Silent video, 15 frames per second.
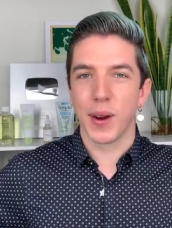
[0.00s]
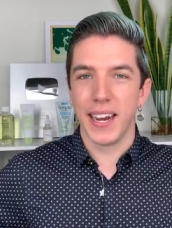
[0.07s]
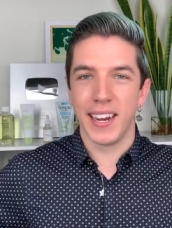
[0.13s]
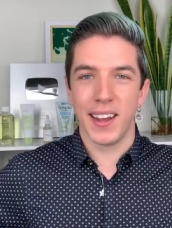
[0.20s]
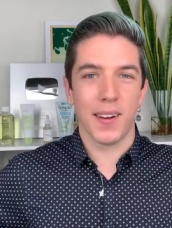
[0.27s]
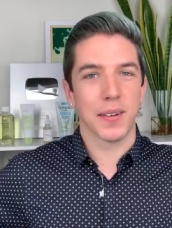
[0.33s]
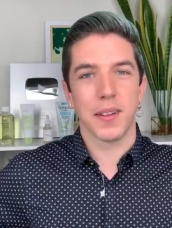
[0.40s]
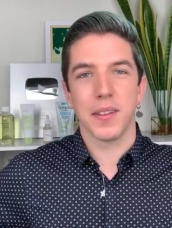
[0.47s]
right
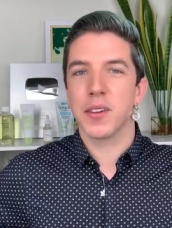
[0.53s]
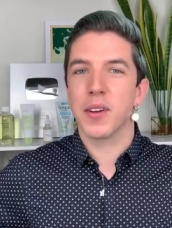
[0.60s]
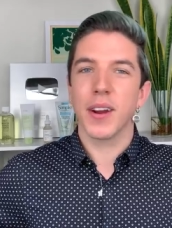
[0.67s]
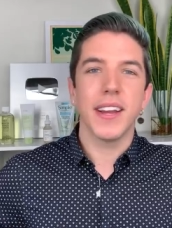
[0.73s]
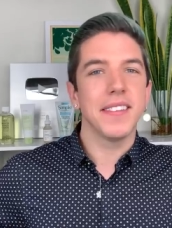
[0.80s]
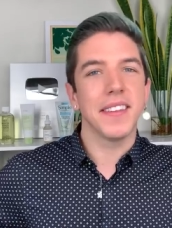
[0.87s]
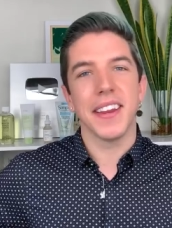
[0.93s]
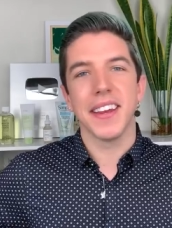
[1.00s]
now and all the
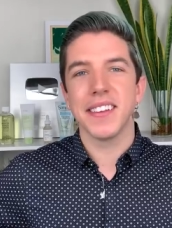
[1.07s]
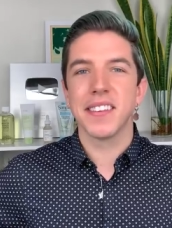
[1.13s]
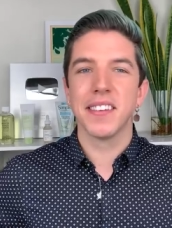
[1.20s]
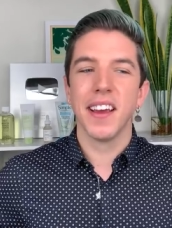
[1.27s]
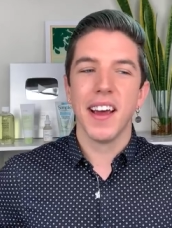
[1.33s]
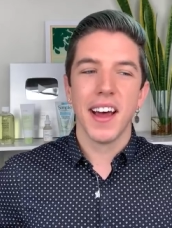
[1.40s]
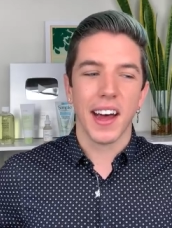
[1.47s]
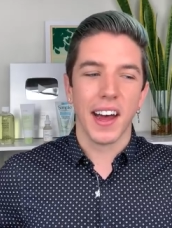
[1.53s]
craziness
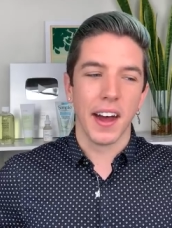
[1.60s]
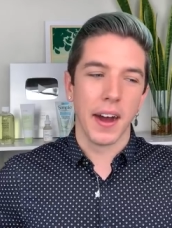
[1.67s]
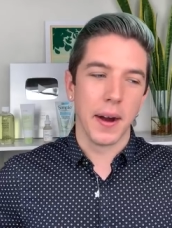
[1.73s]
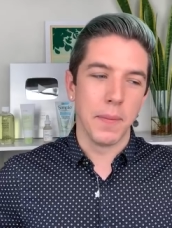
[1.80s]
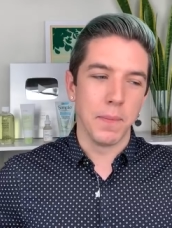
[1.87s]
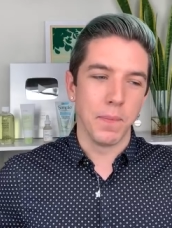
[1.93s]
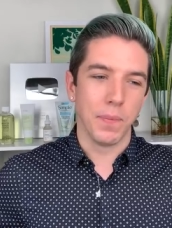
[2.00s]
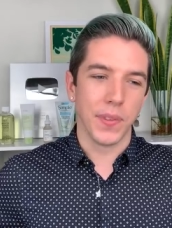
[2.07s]

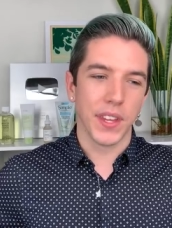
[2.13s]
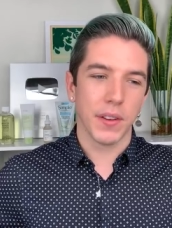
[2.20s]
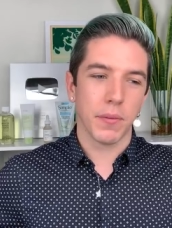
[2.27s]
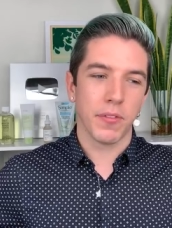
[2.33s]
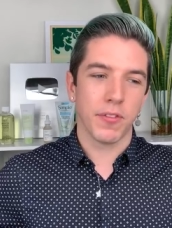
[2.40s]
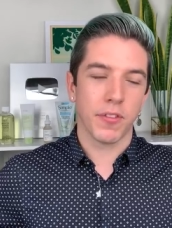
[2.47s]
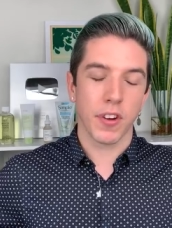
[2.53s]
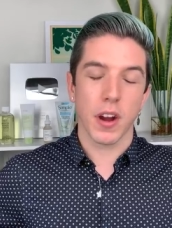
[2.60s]
um,
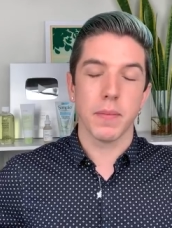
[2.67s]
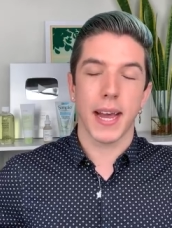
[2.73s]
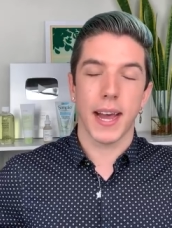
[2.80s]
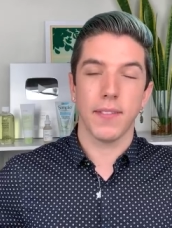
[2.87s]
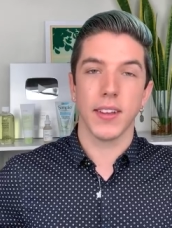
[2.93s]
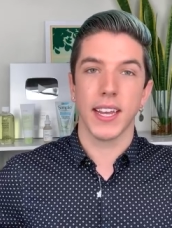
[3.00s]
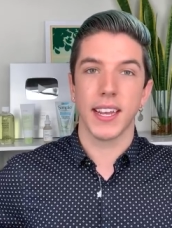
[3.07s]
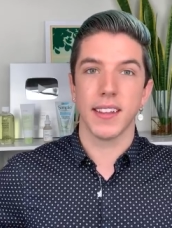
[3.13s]
from
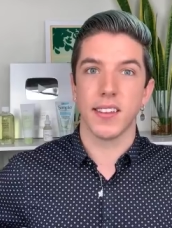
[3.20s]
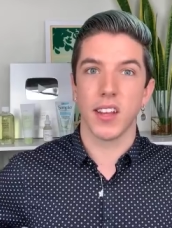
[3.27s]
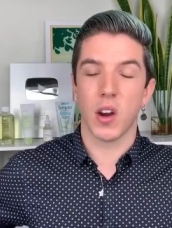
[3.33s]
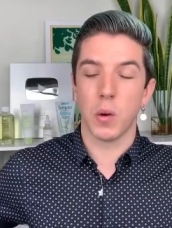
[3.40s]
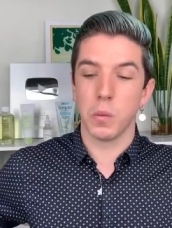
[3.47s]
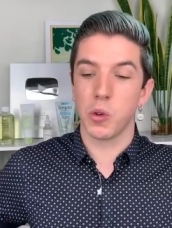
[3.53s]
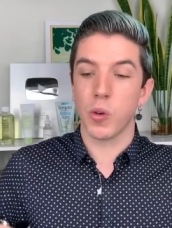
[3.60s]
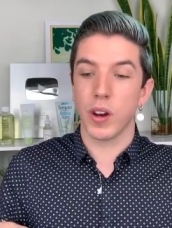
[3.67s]
having kids at
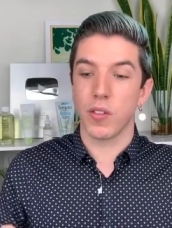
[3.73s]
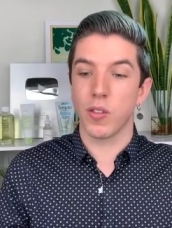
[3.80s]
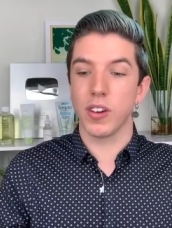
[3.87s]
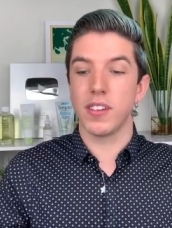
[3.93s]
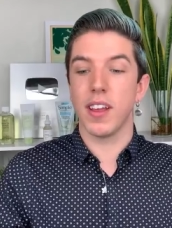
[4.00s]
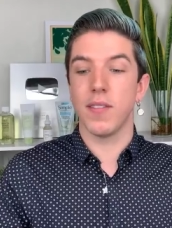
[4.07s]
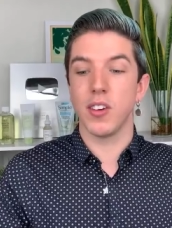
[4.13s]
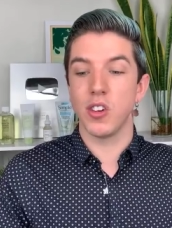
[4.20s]
home 24
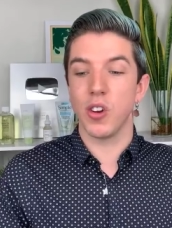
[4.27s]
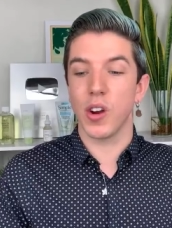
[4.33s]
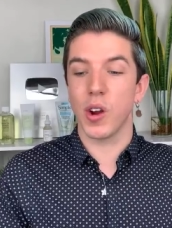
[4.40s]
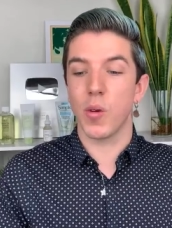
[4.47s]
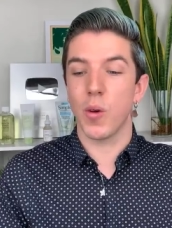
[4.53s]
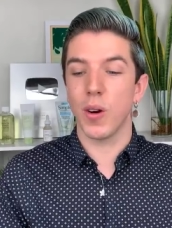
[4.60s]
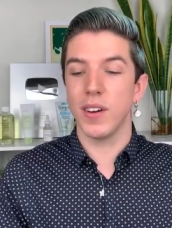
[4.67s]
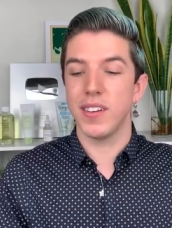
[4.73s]
7 during
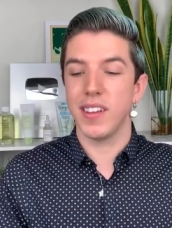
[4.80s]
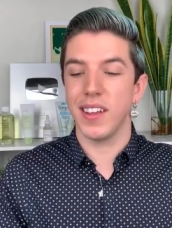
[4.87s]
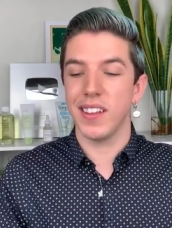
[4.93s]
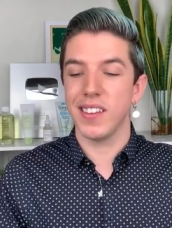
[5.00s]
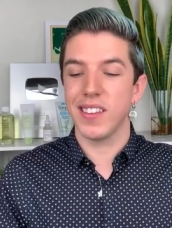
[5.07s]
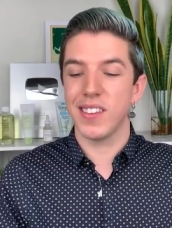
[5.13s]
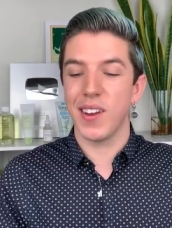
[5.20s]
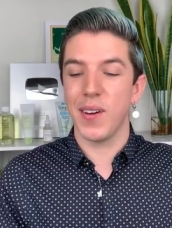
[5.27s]

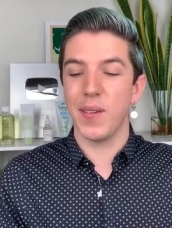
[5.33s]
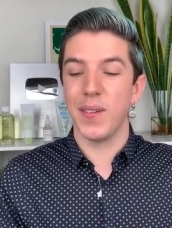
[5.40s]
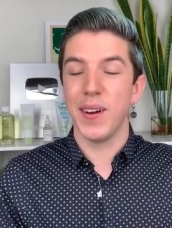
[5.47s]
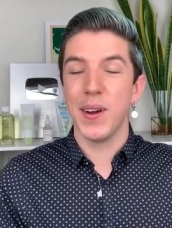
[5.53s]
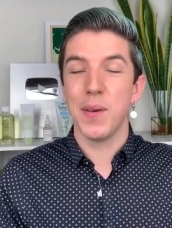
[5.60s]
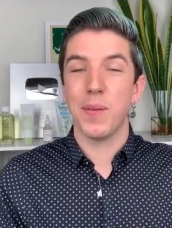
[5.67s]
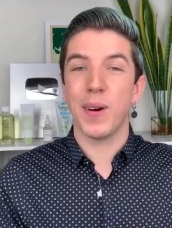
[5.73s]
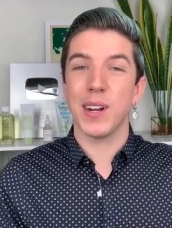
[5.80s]
quarantine. So
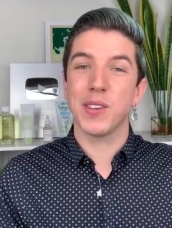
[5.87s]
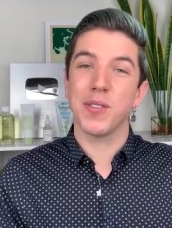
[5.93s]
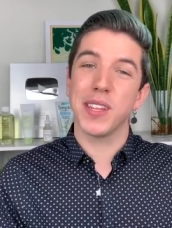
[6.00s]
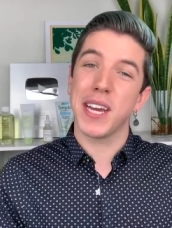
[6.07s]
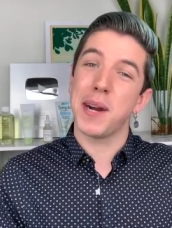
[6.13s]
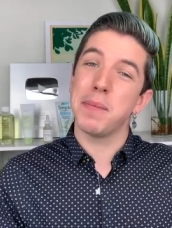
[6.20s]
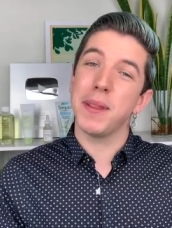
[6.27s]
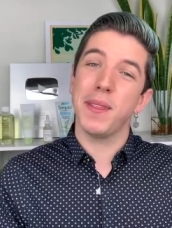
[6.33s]
watch for
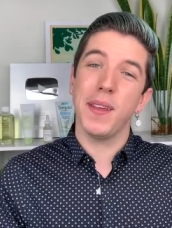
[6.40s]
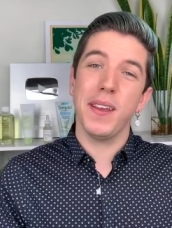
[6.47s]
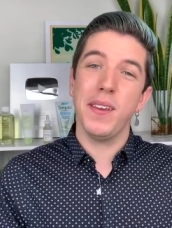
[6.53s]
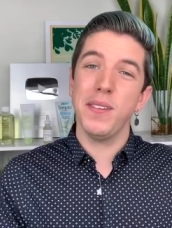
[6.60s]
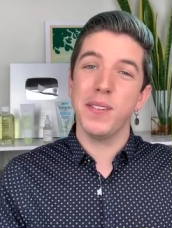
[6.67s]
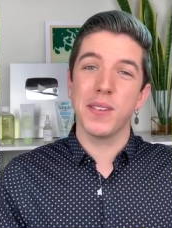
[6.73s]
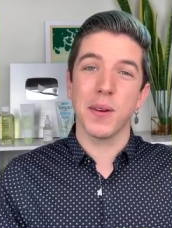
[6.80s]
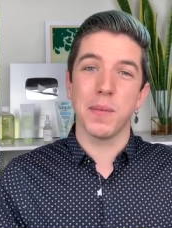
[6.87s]
that. But thank
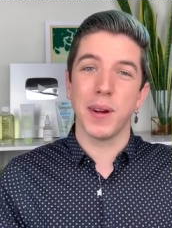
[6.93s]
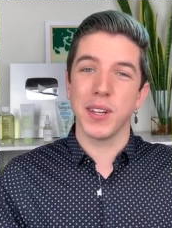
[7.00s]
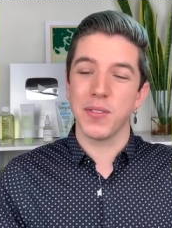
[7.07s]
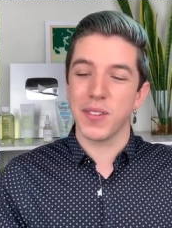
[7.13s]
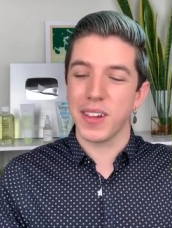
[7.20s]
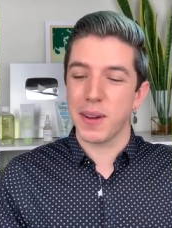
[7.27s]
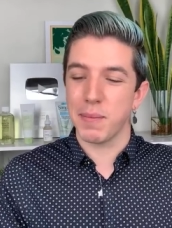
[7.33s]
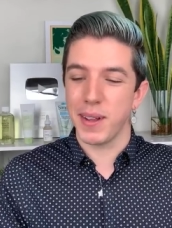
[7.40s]
you so much
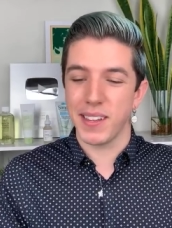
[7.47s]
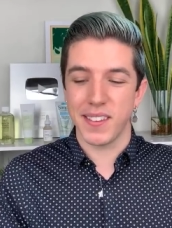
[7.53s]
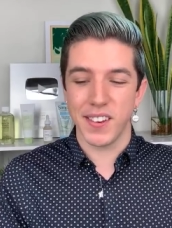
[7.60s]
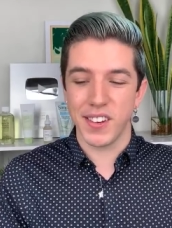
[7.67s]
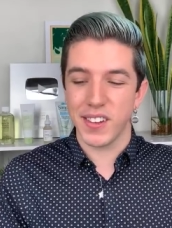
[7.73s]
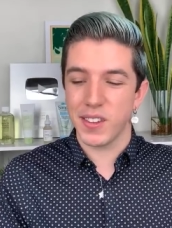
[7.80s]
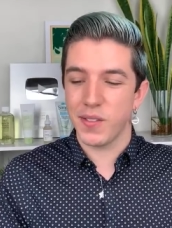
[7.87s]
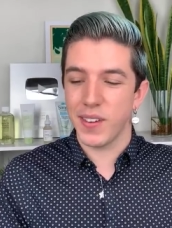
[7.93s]
for that
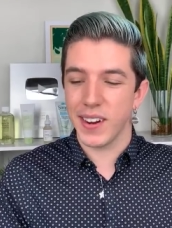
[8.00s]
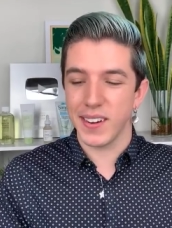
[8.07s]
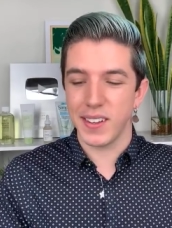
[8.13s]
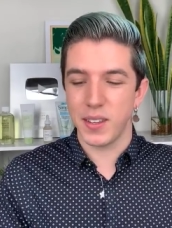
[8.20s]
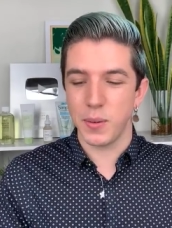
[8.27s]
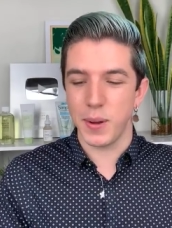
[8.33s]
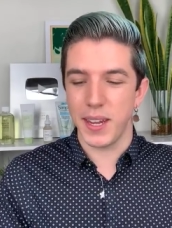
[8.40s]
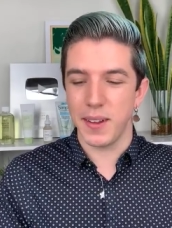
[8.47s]
message. It's very
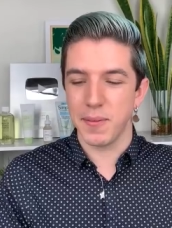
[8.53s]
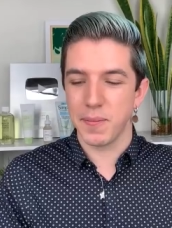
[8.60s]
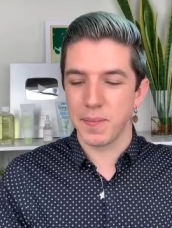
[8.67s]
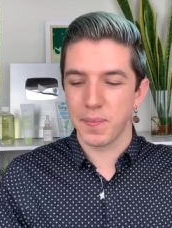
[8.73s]
sweet.